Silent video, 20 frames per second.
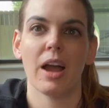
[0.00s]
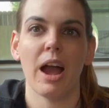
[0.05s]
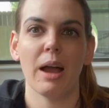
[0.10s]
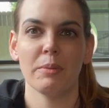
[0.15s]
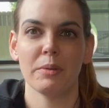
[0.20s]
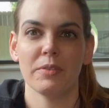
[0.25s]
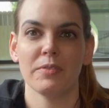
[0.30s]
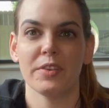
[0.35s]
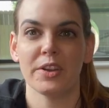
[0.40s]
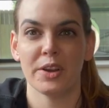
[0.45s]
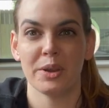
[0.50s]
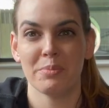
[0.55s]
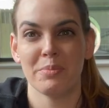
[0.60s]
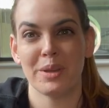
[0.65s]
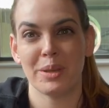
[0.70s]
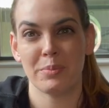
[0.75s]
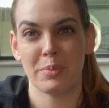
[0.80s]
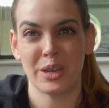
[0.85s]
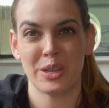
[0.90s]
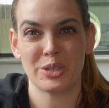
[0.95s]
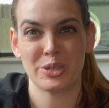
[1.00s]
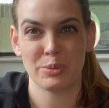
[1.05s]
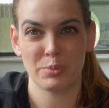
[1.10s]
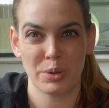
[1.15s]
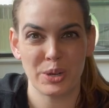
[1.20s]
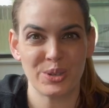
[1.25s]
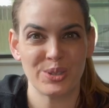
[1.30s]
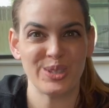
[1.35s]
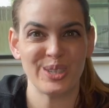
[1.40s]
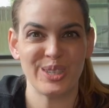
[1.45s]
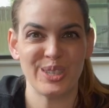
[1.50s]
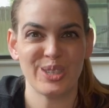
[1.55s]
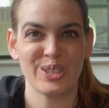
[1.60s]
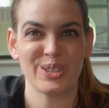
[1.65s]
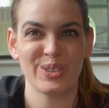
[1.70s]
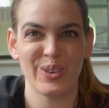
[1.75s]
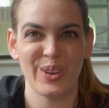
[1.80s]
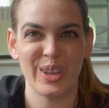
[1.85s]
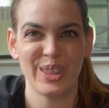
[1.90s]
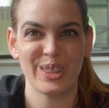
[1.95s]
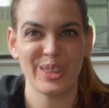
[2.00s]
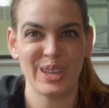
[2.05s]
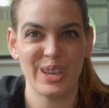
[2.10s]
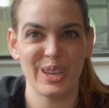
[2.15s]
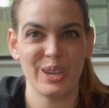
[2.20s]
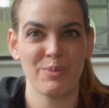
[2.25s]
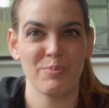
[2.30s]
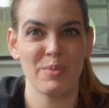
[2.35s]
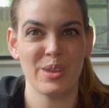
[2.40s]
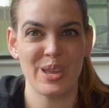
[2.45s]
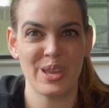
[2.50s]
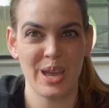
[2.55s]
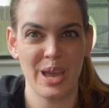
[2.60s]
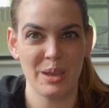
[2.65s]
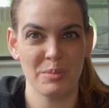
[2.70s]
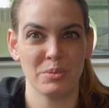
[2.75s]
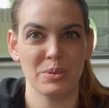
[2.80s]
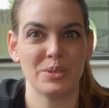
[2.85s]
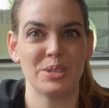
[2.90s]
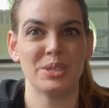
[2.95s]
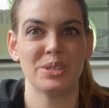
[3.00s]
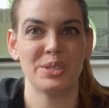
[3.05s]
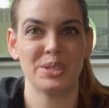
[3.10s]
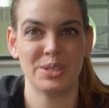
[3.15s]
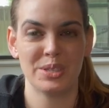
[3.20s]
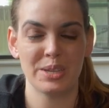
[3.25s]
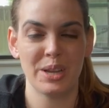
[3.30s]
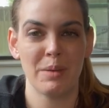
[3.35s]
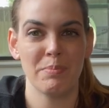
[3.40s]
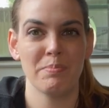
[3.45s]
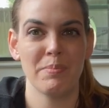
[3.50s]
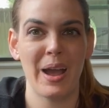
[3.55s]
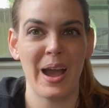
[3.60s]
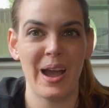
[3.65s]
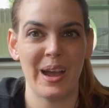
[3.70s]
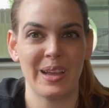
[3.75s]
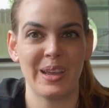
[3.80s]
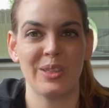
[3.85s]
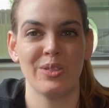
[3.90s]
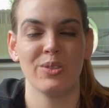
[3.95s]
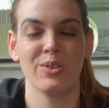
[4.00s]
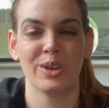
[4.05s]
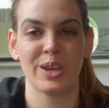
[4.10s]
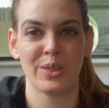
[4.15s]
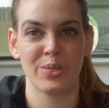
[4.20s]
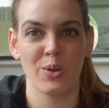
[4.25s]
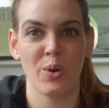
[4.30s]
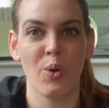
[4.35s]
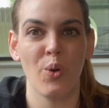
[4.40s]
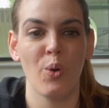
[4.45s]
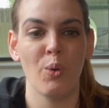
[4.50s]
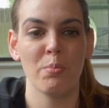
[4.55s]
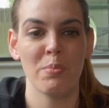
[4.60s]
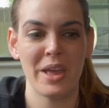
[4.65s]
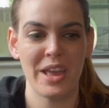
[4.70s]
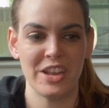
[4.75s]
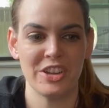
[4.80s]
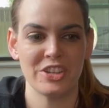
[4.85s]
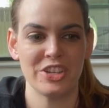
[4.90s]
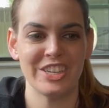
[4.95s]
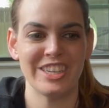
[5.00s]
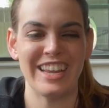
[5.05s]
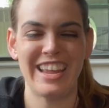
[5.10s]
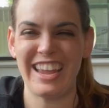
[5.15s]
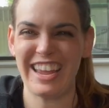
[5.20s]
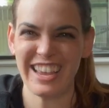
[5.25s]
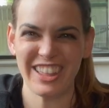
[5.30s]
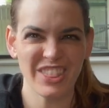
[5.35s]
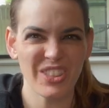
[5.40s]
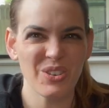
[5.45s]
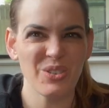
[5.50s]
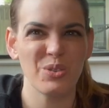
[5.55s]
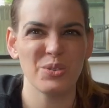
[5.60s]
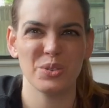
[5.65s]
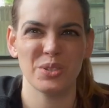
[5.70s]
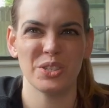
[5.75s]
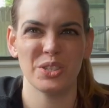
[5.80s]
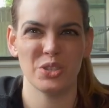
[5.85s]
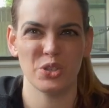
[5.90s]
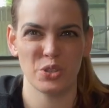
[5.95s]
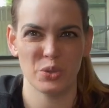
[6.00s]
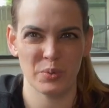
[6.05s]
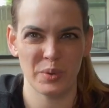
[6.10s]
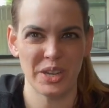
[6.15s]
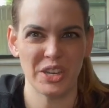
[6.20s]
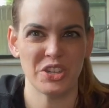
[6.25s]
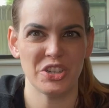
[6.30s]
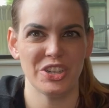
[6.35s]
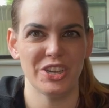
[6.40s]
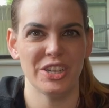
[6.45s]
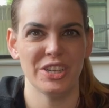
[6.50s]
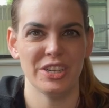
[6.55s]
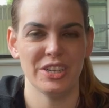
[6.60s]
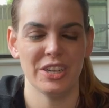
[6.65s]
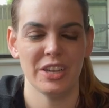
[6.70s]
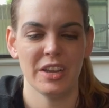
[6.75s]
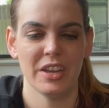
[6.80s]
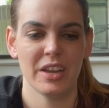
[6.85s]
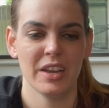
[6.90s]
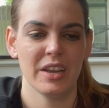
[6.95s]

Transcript: I'm a very big picture person, so I think being able to step back and look at the whole patient and the whole situation.